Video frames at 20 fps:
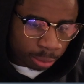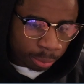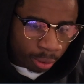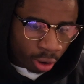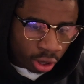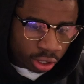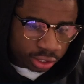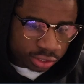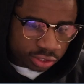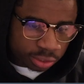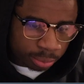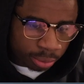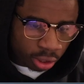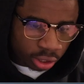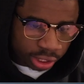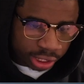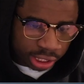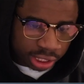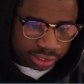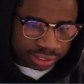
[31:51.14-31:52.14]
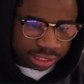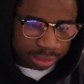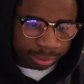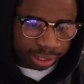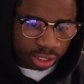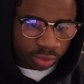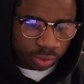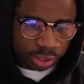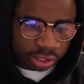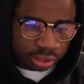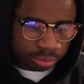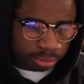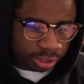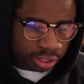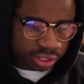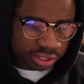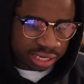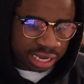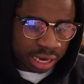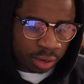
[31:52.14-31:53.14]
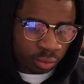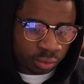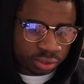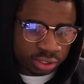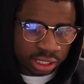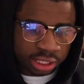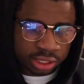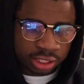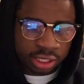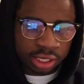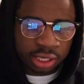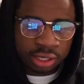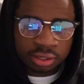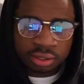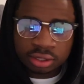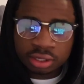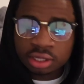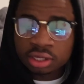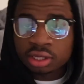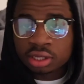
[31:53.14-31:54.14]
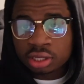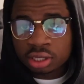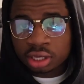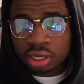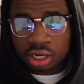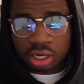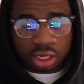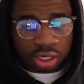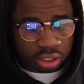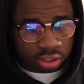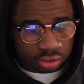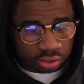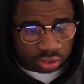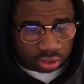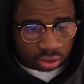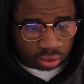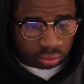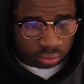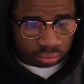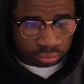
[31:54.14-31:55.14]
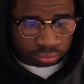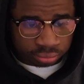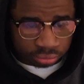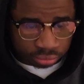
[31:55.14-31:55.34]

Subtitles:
pawn is, the pawn cannot take my queen because I will take the king. So